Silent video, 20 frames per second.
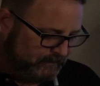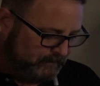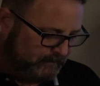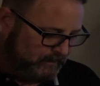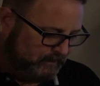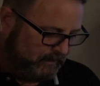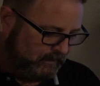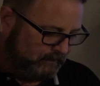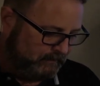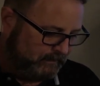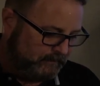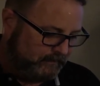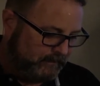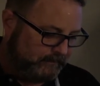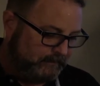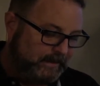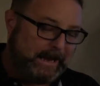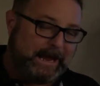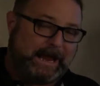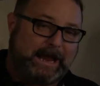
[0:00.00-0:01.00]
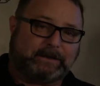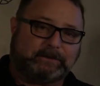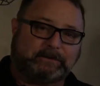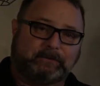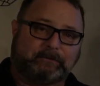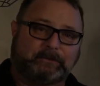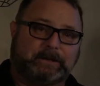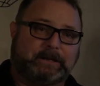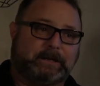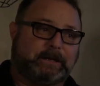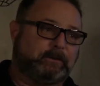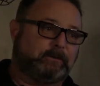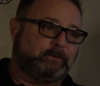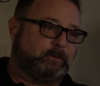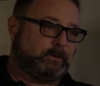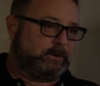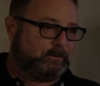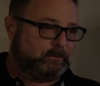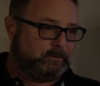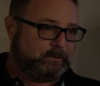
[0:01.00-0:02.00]
And then the active link is
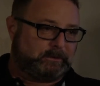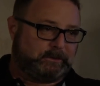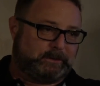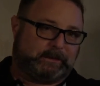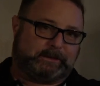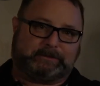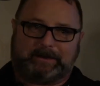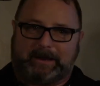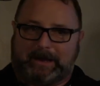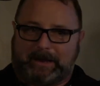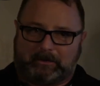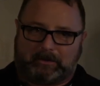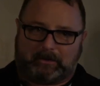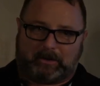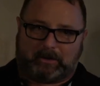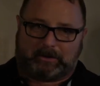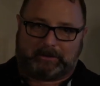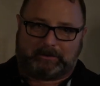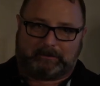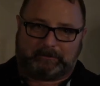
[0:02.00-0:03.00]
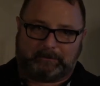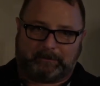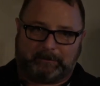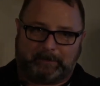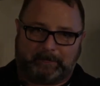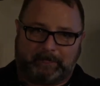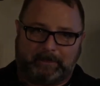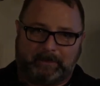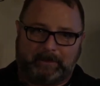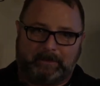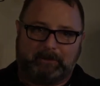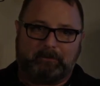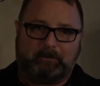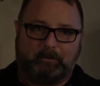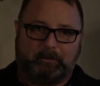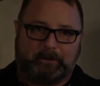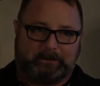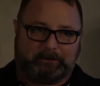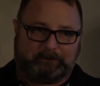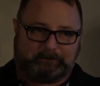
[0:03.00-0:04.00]
when you click down on it.
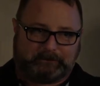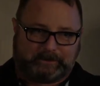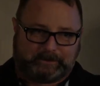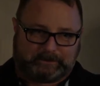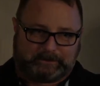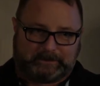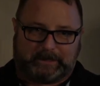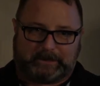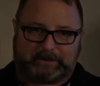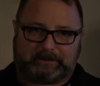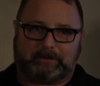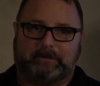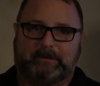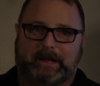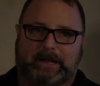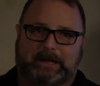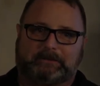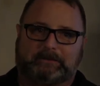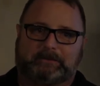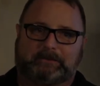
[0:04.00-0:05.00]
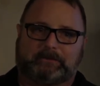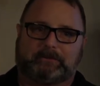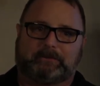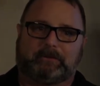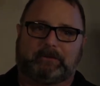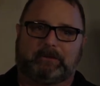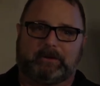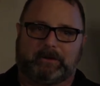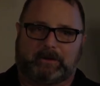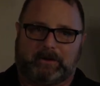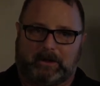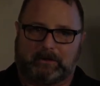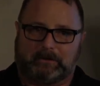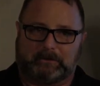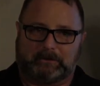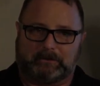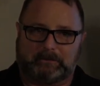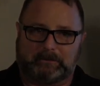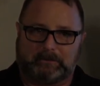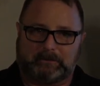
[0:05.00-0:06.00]
When it's clicked, that's the
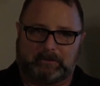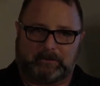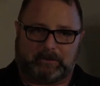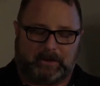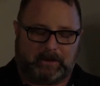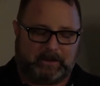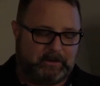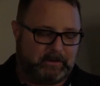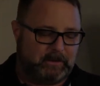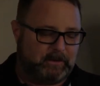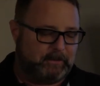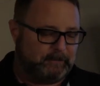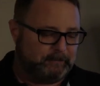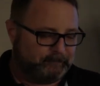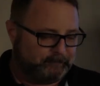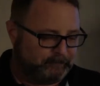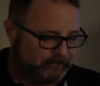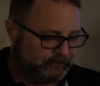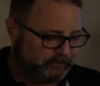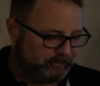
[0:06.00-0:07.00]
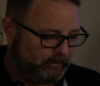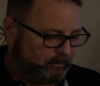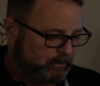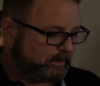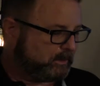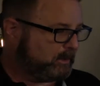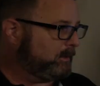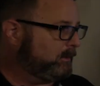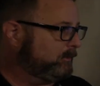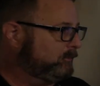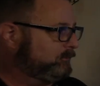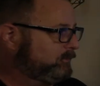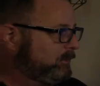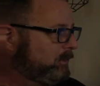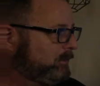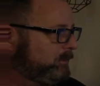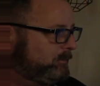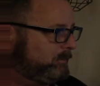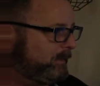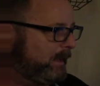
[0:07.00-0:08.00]
color. Okay, so we're going to show
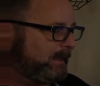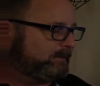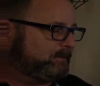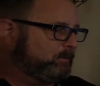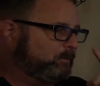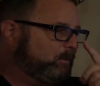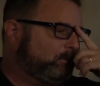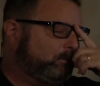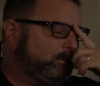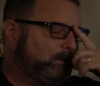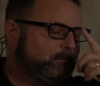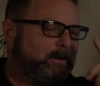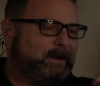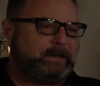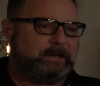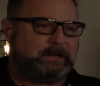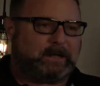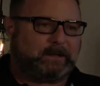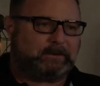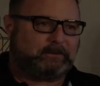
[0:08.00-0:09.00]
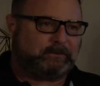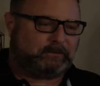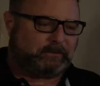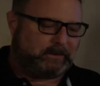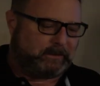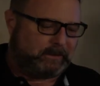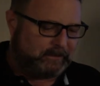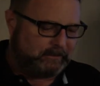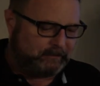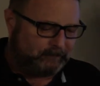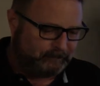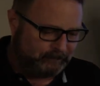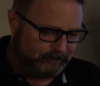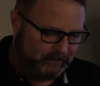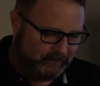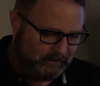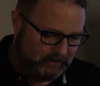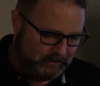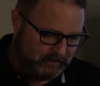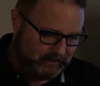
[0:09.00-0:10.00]
you that. The one we might not see
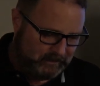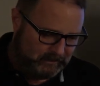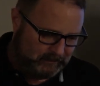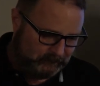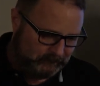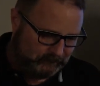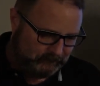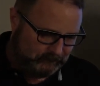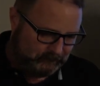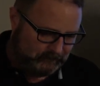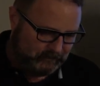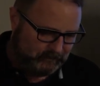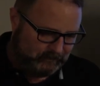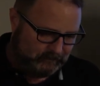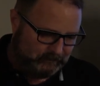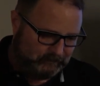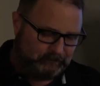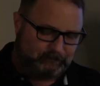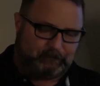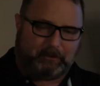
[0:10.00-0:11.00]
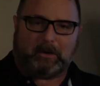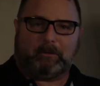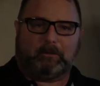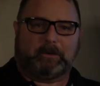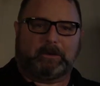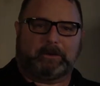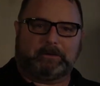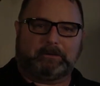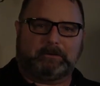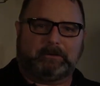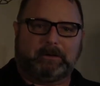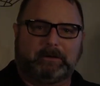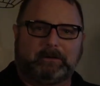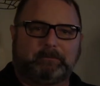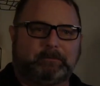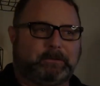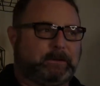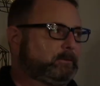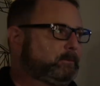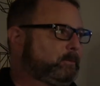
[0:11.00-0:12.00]
is the default one
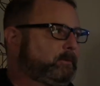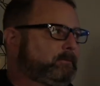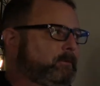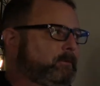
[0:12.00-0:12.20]
because we've